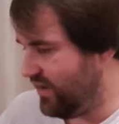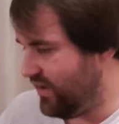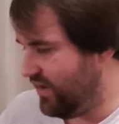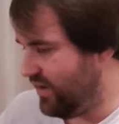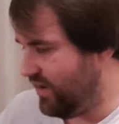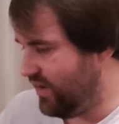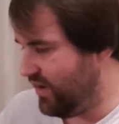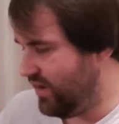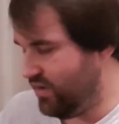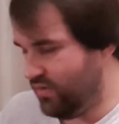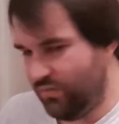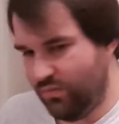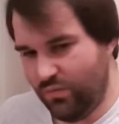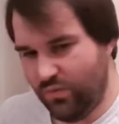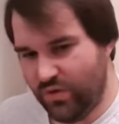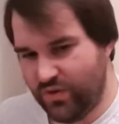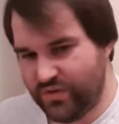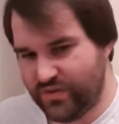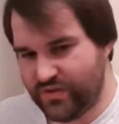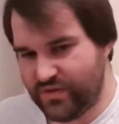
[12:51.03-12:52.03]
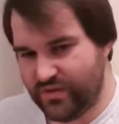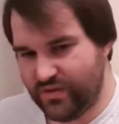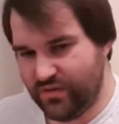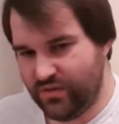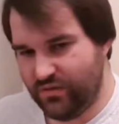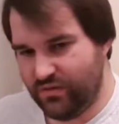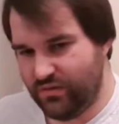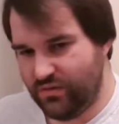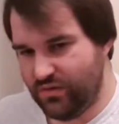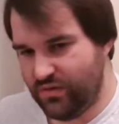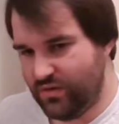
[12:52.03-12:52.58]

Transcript: I want to